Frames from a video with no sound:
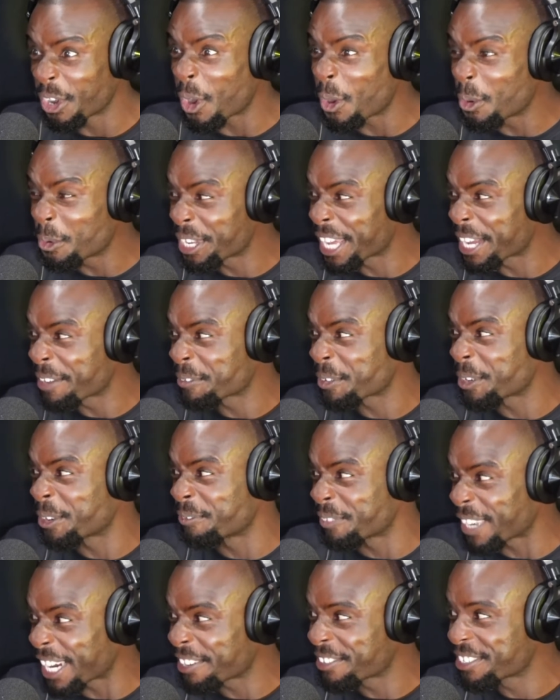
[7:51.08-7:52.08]
whole day for a
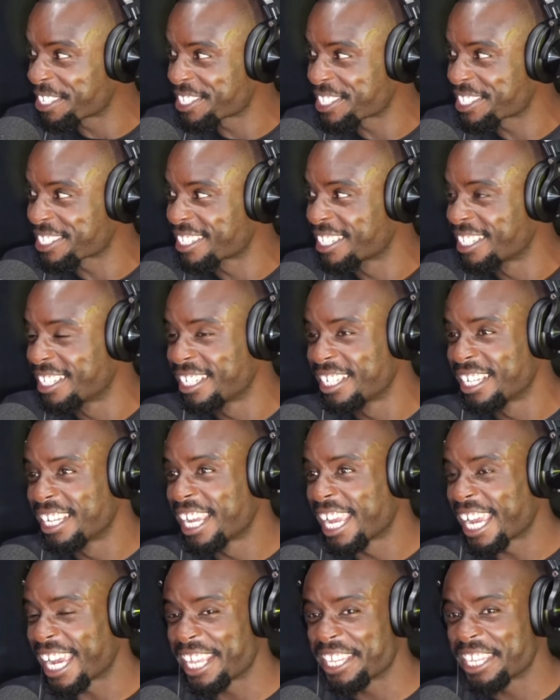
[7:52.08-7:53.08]
virus,
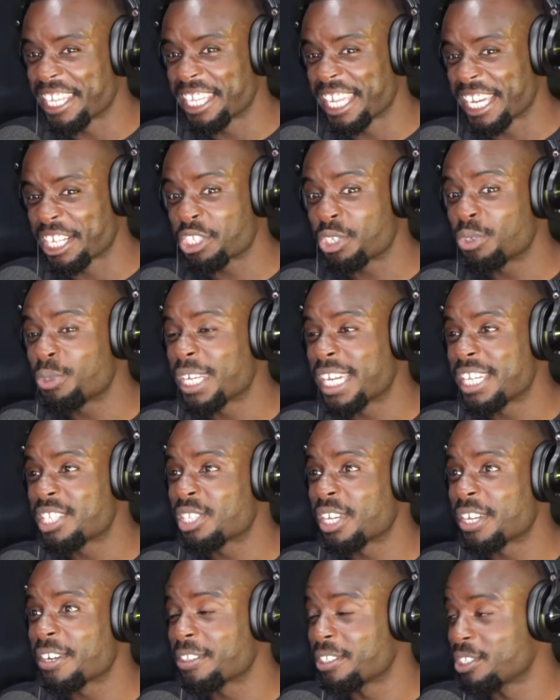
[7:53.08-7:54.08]
and then like two days
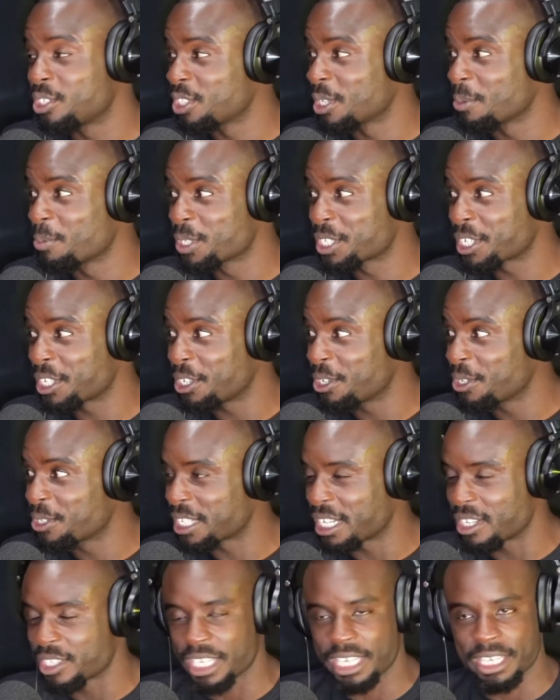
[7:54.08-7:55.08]
later the gym was closed.
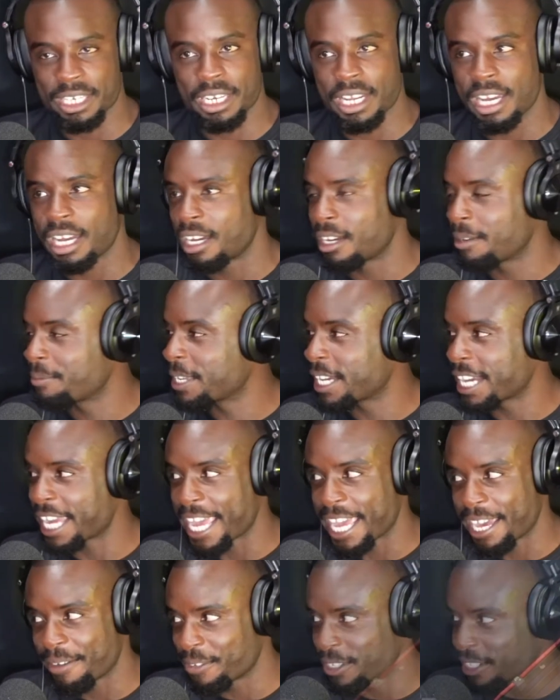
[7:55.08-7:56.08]
I was like, nah, I'm not
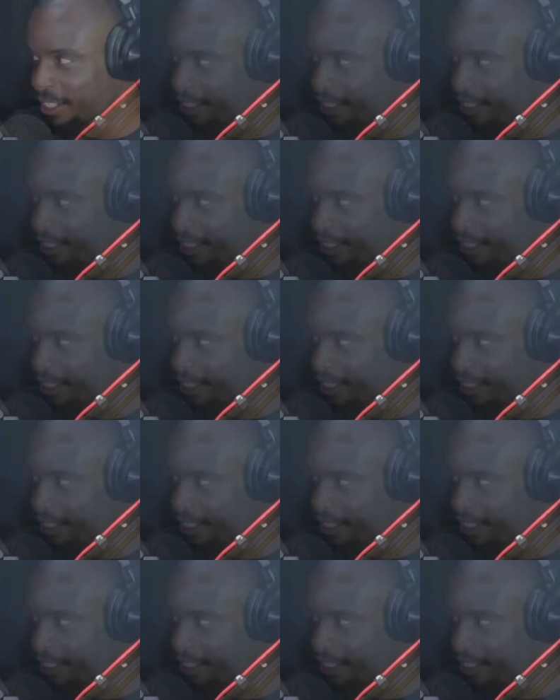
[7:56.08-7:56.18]
having